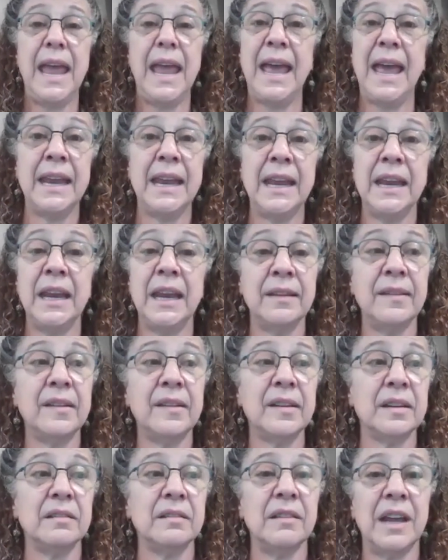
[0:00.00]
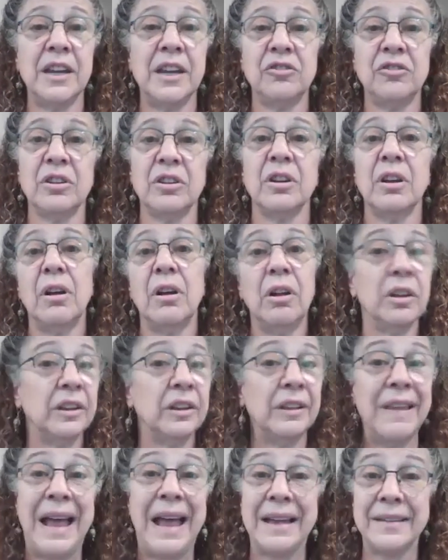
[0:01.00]
and an installation
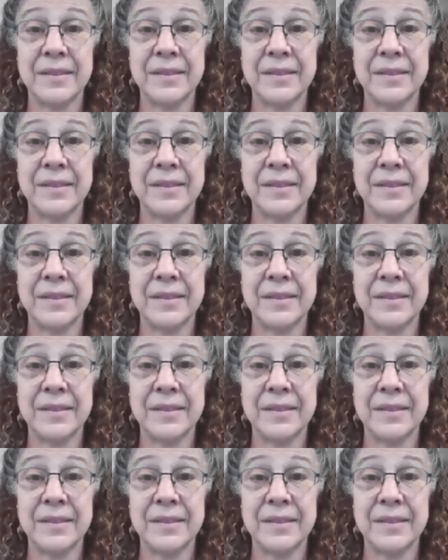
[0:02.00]
called Last